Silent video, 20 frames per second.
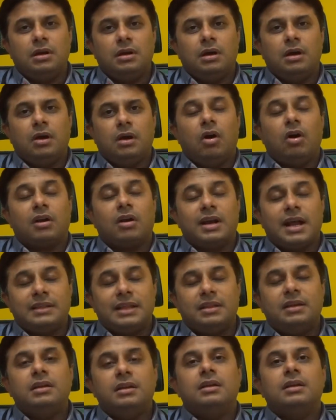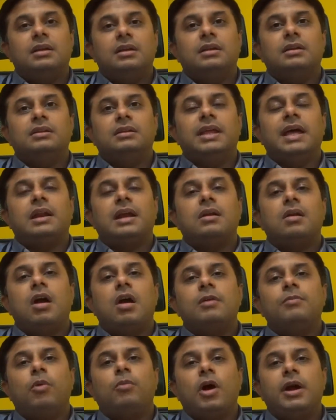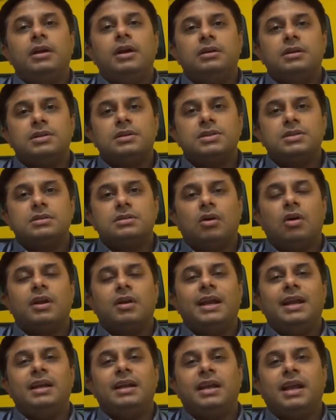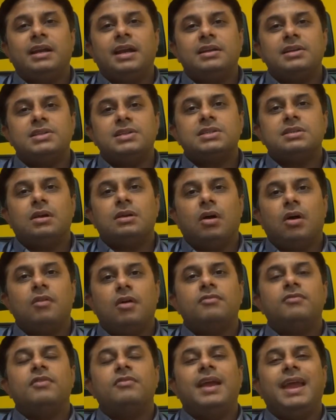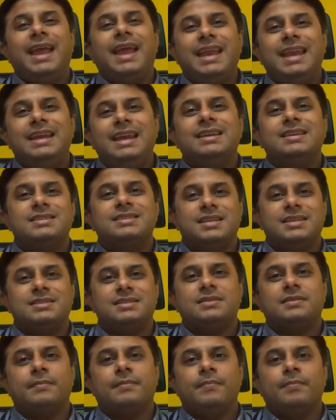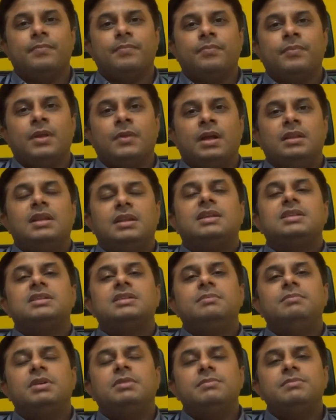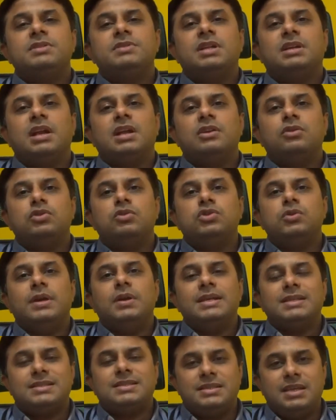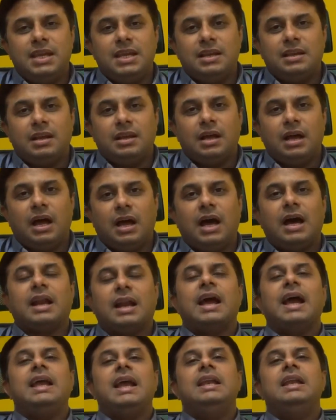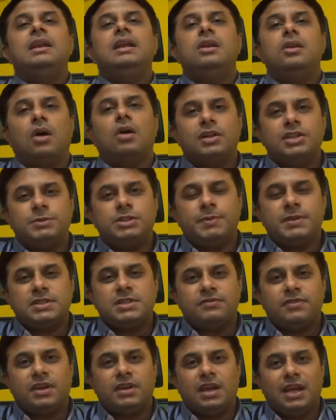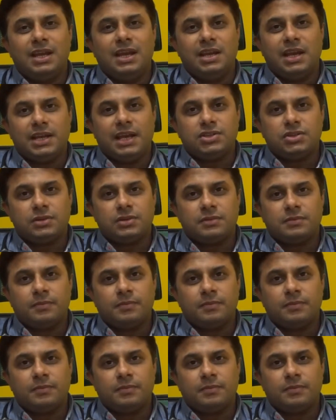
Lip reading: or rather they are not pointers or indicators of any disease. The symptoms that are usually seen are highly non-specific in nature.